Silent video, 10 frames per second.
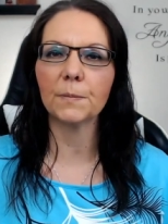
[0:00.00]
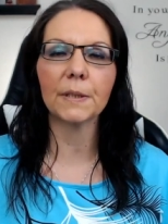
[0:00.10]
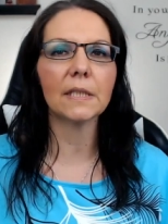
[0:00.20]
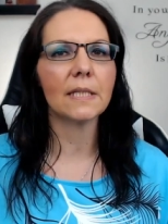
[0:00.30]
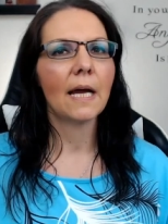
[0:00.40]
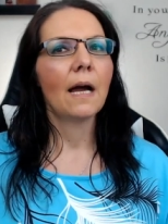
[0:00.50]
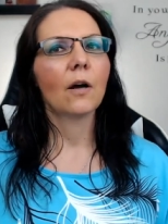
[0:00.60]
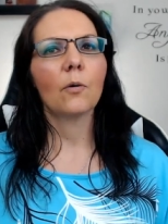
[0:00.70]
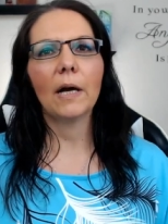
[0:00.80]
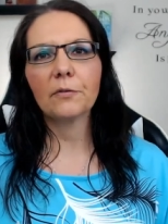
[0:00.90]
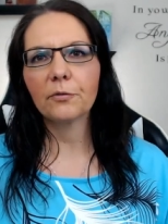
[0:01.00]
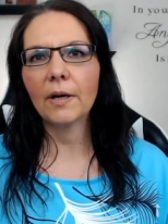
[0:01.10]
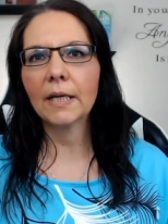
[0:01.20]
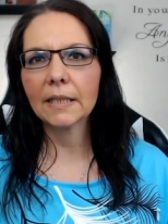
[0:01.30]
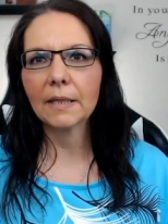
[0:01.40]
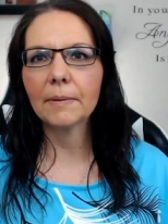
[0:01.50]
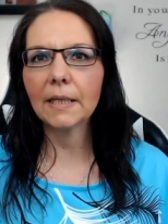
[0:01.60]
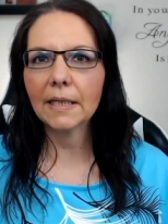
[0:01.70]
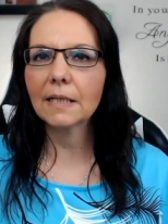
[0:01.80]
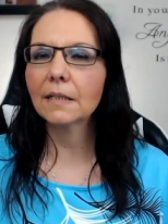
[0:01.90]
Because quite frankly, I mean,
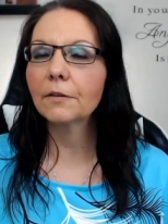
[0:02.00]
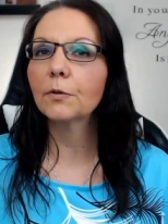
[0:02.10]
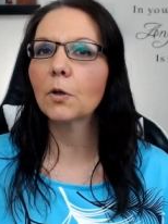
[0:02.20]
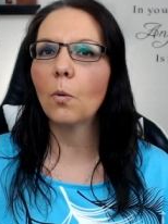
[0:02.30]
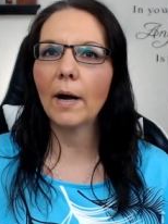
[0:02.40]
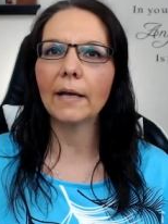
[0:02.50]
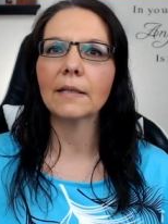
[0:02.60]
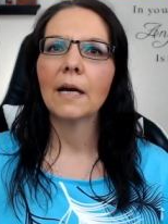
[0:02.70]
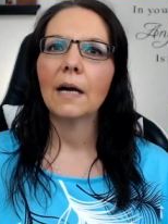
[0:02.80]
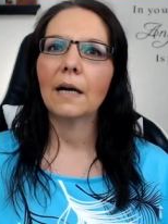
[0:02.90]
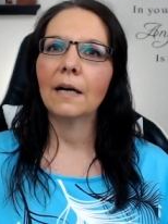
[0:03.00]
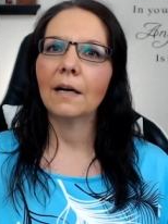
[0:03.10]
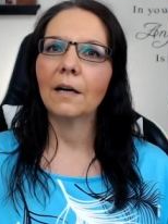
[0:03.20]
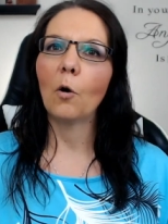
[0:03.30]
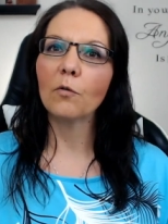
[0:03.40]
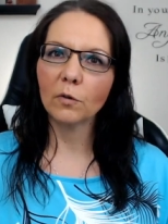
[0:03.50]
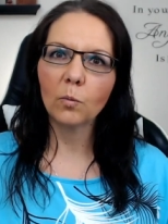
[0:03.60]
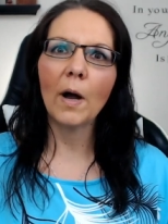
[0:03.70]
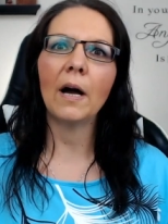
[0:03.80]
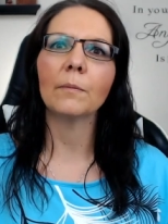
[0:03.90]
it can leave you quite uh,
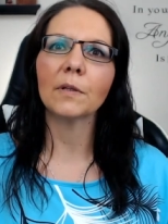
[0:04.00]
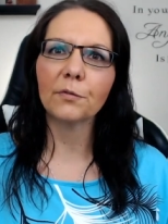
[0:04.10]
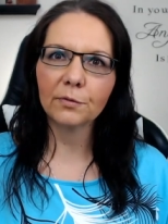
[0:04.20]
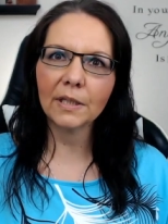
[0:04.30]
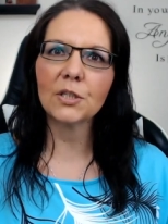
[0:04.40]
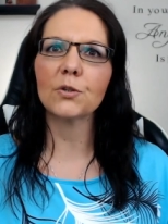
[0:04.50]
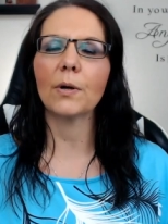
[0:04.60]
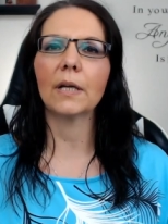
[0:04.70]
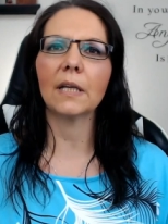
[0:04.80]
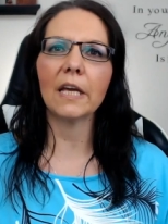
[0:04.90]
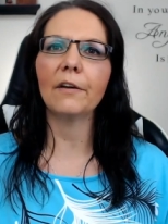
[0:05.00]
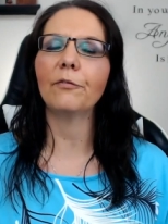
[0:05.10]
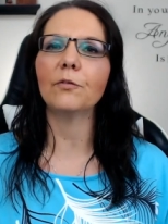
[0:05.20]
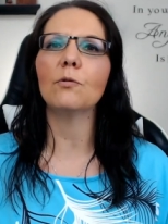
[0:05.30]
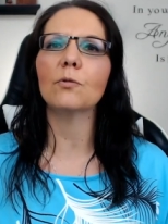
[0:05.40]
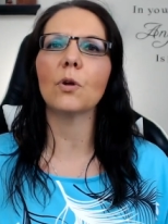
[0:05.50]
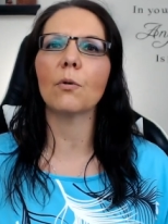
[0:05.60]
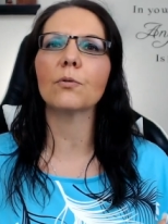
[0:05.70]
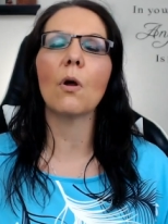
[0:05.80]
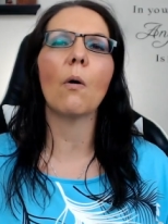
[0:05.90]
overwhelmed and frustrated if you
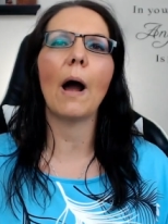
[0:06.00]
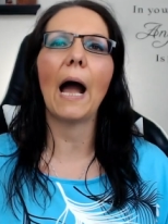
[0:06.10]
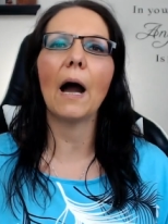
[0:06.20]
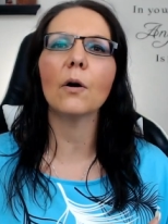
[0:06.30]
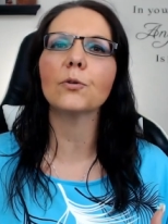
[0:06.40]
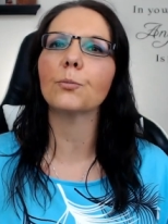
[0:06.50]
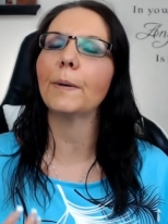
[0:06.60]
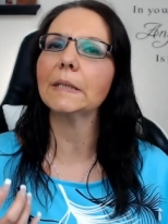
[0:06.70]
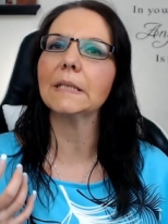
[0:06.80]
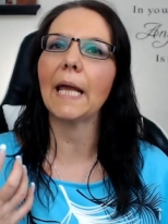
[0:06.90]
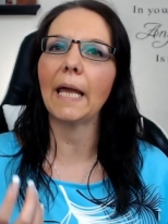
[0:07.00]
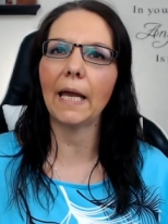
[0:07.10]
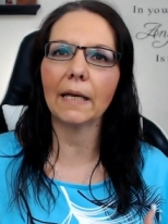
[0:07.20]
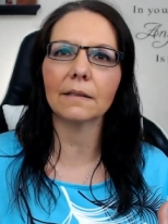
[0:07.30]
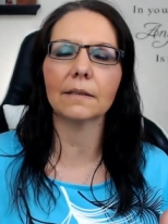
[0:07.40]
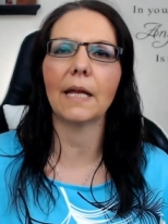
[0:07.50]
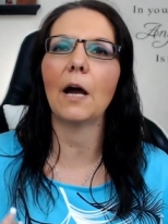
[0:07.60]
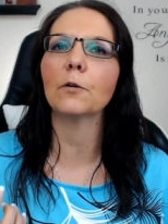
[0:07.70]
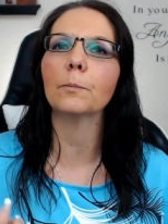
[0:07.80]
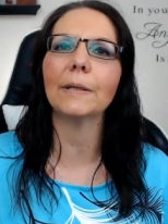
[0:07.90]
don't know how to best handle it,
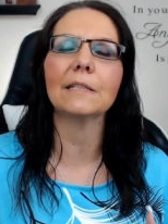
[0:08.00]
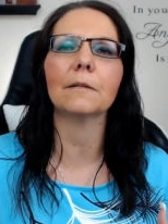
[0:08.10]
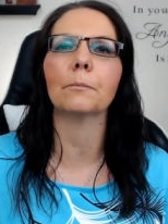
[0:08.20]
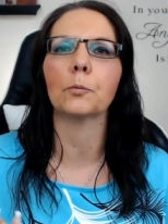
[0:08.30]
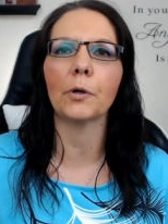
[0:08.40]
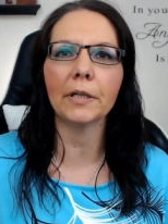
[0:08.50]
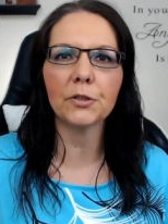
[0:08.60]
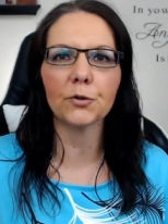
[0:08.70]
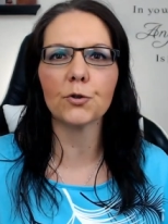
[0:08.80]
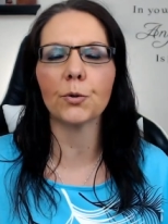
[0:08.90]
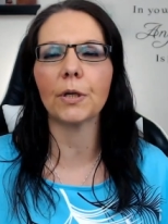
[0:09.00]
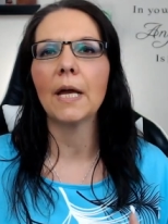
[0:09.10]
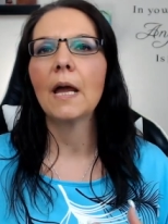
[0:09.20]
how to best embrace your journey